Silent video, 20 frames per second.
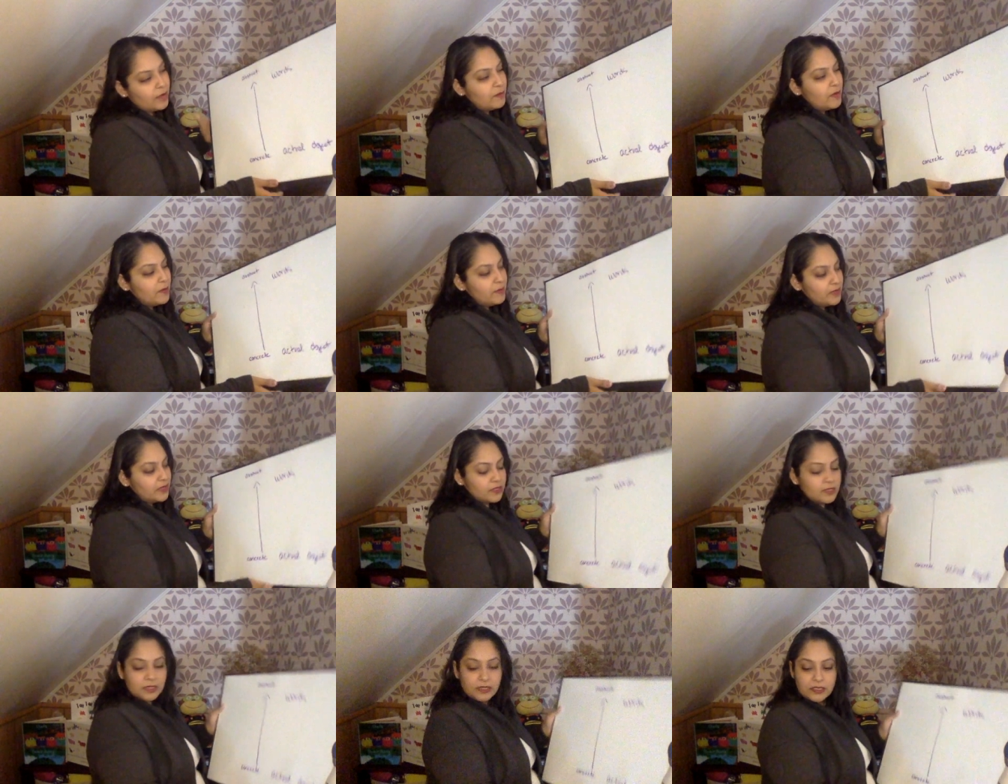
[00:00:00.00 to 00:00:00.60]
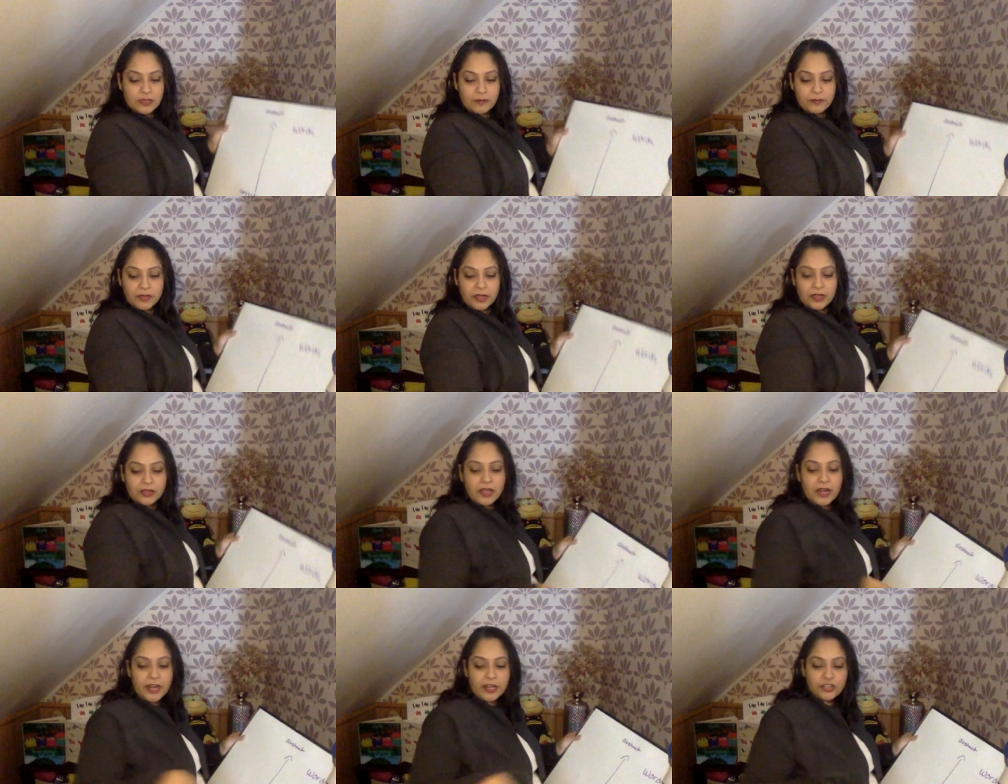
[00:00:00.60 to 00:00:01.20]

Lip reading: maybe this is something that I